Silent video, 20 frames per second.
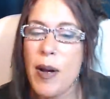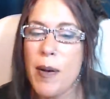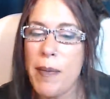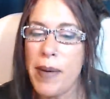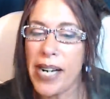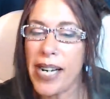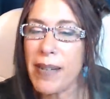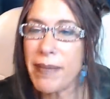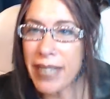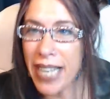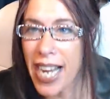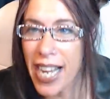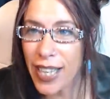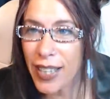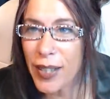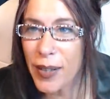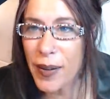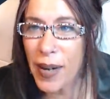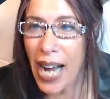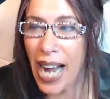But I'm
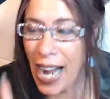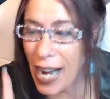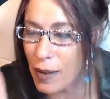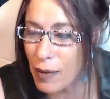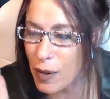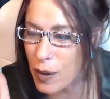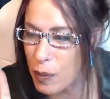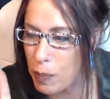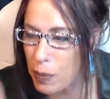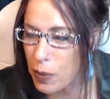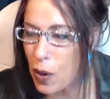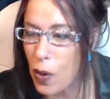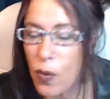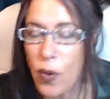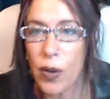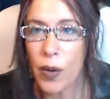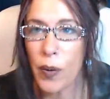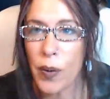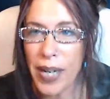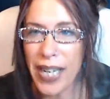telling you, I was
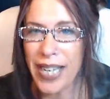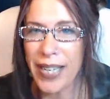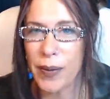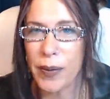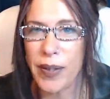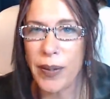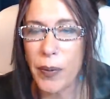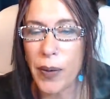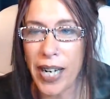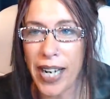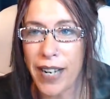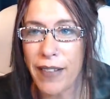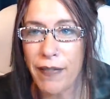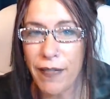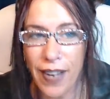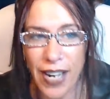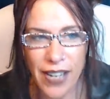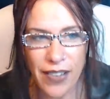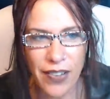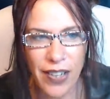blown away when I
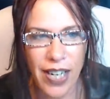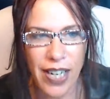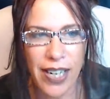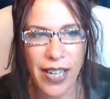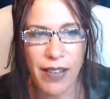found that.